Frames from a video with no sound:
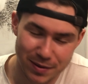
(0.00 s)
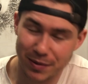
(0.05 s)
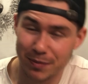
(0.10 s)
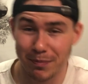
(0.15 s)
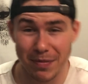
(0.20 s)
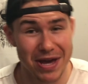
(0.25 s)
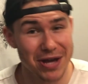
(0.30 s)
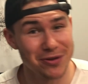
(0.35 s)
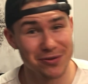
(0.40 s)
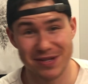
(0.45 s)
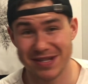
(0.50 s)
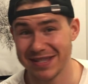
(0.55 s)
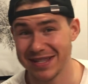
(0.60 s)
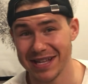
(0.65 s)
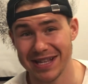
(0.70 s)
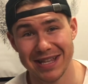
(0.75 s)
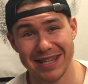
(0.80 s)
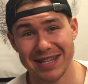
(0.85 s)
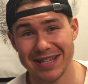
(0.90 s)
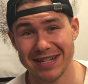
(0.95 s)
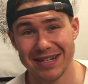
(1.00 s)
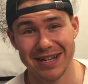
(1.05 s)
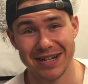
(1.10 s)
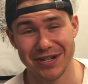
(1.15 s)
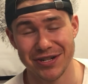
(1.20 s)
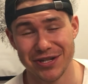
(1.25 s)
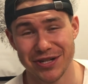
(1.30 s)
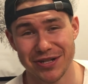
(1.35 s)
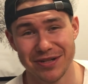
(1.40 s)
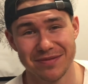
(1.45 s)
Michael's still in the
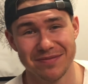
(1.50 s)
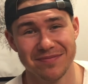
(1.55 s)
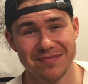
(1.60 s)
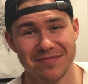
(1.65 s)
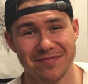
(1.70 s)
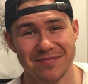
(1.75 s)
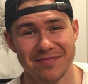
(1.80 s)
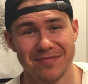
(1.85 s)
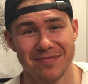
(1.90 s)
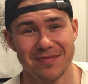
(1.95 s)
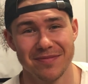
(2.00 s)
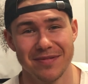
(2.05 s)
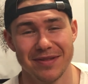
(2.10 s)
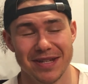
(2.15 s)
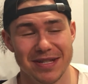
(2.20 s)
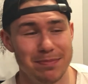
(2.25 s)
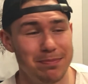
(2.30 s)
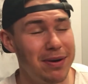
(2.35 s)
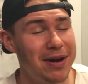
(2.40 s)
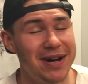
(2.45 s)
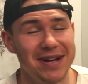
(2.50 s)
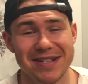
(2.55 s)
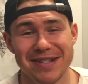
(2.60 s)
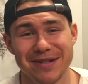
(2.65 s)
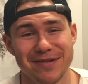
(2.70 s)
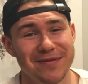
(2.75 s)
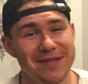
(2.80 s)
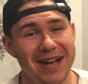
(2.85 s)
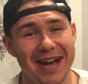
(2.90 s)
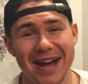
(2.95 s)
dungeon. This
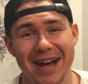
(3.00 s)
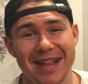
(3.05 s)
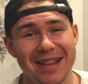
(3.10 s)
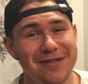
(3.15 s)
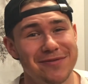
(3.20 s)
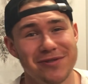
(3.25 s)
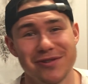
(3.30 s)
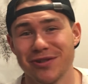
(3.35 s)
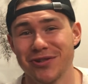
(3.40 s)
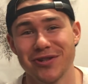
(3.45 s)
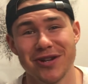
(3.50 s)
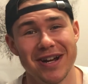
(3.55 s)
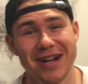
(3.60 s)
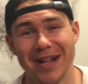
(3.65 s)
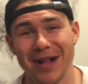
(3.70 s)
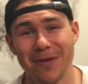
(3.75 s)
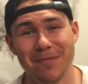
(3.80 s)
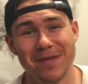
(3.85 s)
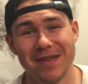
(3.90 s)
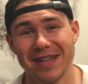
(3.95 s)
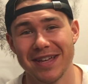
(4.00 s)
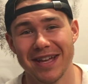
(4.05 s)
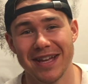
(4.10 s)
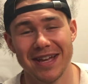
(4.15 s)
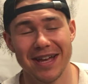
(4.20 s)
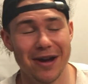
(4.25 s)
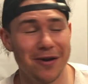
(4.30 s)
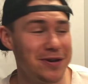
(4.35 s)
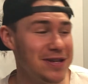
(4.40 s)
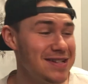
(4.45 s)
positive guy that was just trying to help the
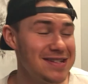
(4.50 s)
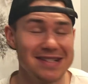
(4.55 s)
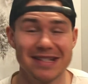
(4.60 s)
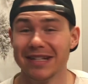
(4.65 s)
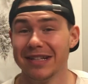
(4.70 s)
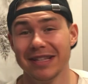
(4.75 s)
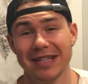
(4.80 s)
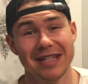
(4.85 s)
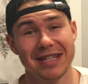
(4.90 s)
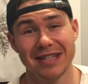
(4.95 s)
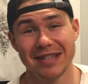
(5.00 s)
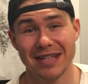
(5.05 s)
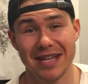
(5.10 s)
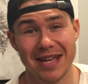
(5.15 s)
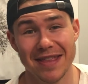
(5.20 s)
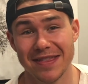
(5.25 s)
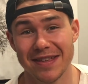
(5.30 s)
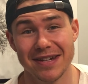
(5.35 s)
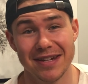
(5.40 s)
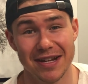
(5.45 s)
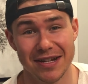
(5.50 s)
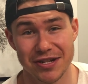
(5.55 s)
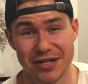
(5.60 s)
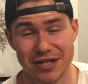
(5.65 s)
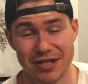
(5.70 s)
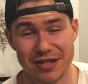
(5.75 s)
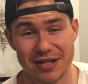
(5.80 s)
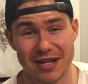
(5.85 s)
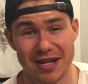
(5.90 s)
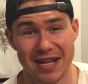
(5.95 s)
king out, he's still in the
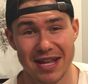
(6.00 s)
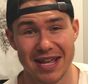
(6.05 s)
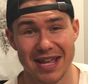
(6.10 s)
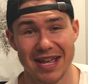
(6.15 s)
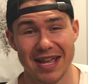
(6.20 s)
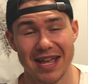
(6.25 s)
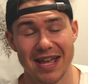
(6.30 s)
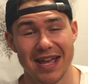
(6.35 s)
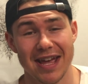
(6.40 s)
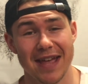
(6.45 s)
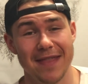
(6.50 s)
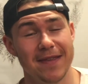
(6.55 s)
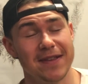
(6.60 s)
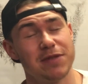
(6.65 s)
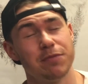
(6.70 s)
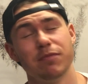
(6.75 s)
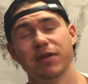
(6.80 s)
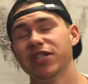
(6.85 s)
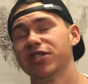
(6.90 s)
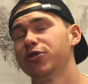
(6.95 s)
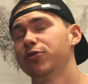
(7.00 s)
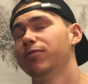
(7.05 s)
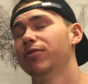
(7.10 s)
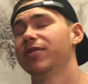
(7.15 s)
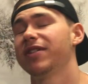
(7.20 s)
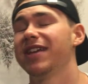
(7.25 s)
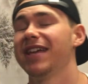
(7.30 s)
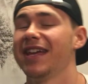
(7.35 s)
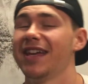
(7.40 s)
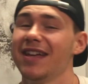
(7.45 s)
dungeon. And this miserable
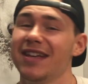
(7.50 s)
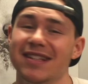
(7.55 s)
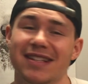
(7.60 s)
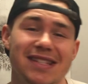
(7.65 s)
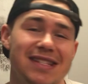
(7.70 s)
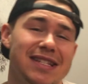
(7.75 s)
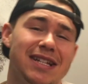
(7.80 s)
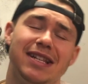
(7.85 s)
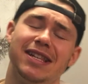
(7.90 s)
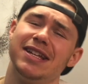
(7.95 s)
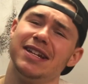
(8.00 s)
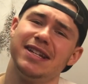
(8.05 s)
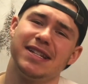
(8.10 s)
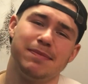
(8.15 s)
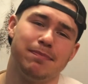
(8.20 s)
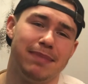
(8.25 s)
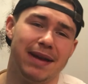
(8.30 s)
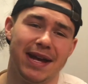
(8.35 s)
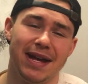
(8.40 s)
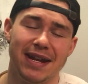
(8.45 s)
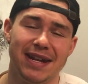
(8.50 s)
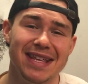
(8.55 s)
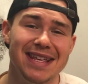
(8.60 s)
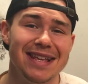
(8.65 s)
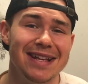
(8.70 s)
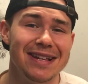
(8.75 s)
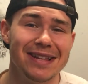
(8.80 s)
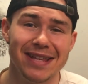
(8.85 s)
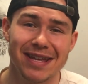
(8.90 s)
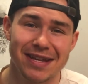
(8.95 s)
king is still in his bed,
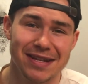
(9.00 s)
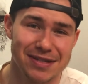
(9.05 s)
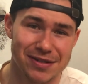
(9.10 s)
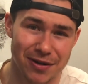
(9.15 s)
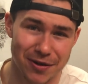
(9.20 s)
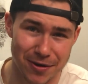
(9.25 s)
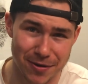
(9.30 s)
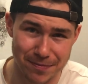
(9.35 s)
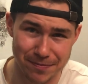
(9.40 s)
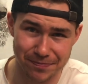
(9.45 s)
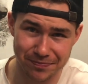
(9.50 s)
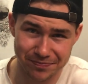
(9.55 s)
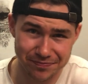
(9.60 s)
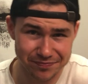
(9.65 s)
healing his arm.